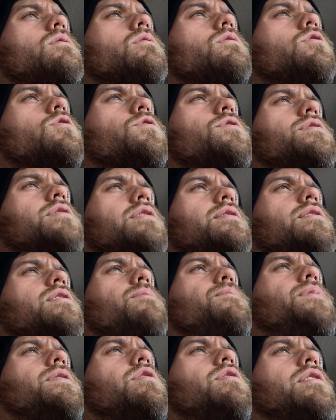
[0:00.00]
losing the
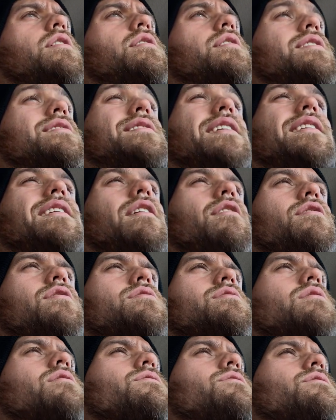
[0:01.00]
ability to take care of
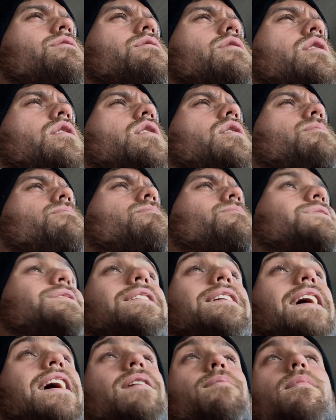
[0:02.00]
yourself, to
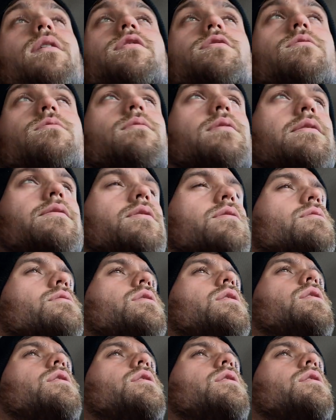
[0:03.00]
gain muscle even.